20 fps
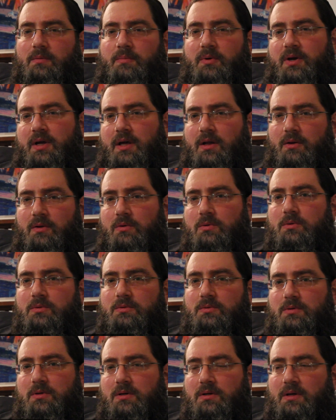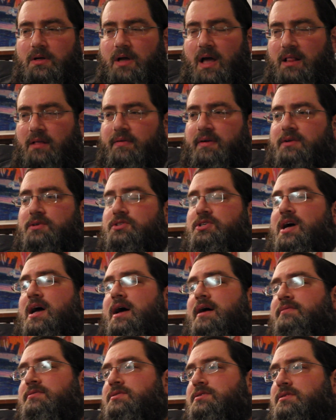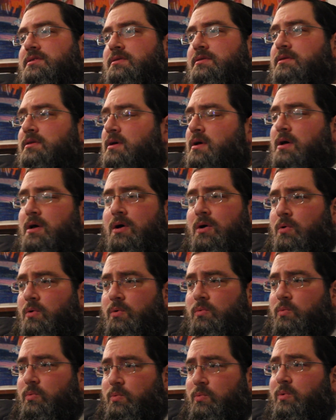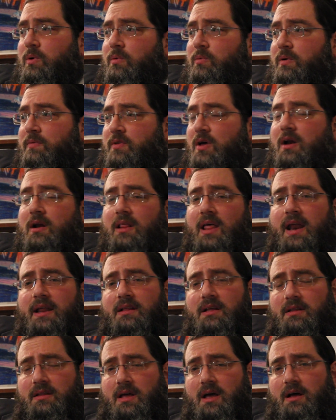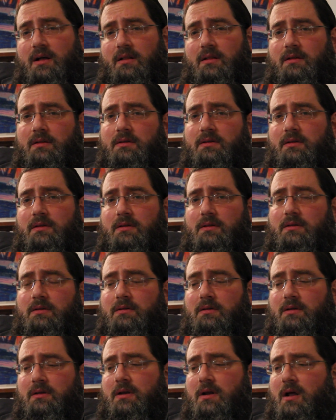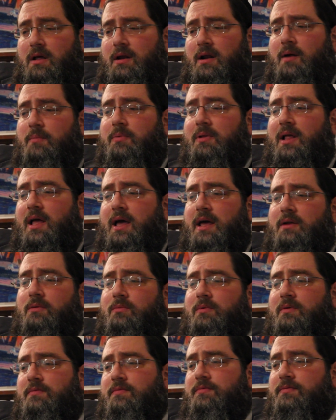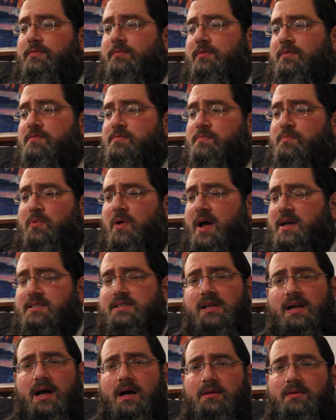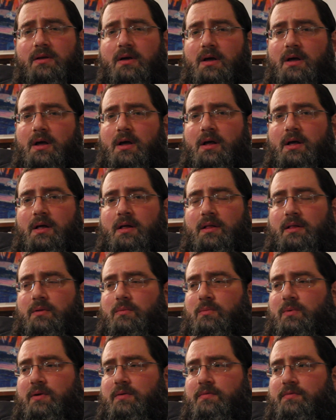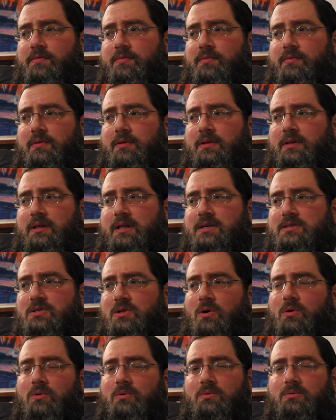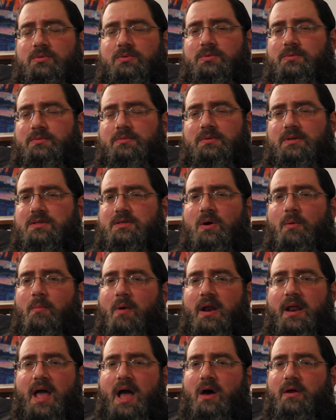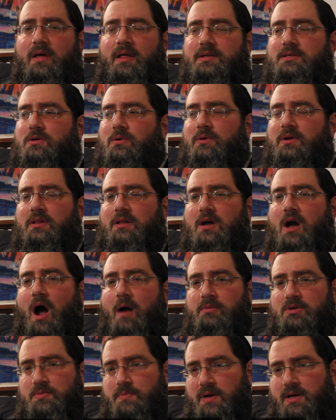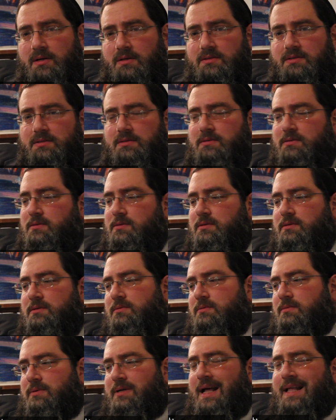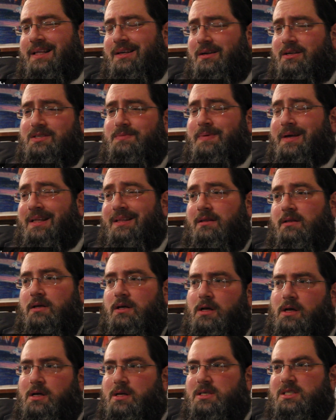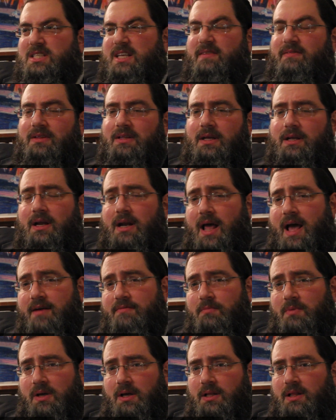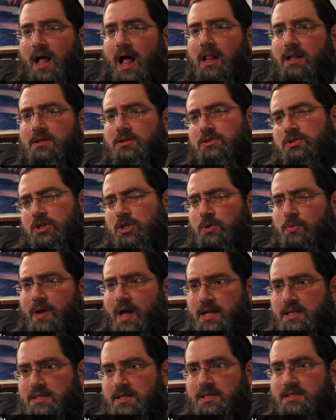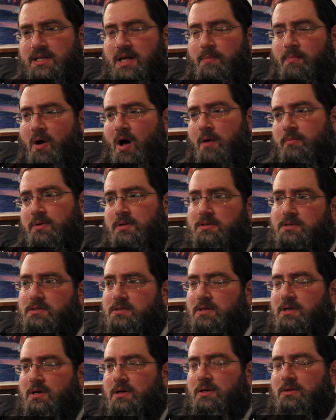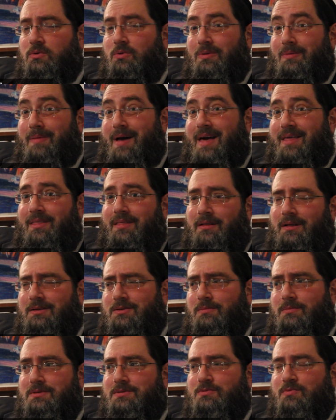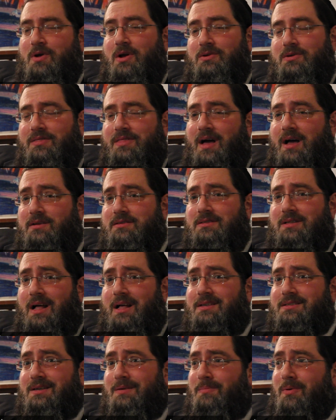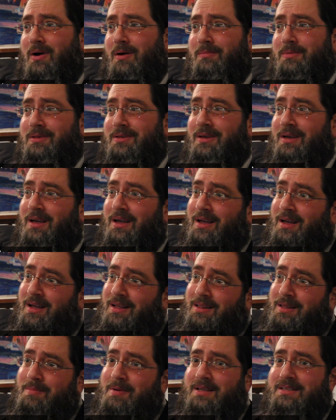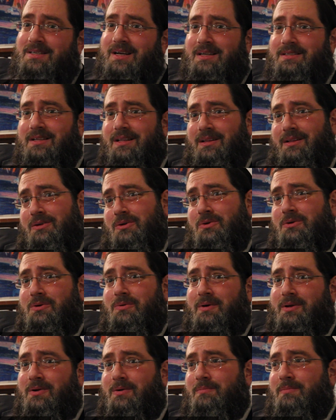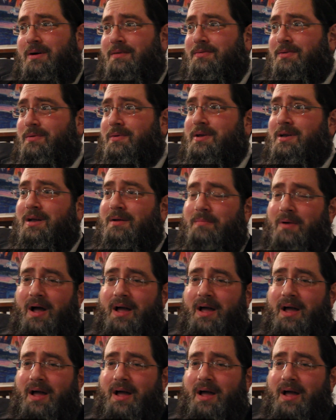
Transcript: putting in new elevator shafts, and we've done a lot of detail in our plan. We've priced it out. There's no money out here that's going into garbage pails. We're not going to spend $17.5 million to create 60 apartments. Do the math. That's almost $300,000 an apartment. To me, it sounds a little cuckoo when you're in Buffalo and you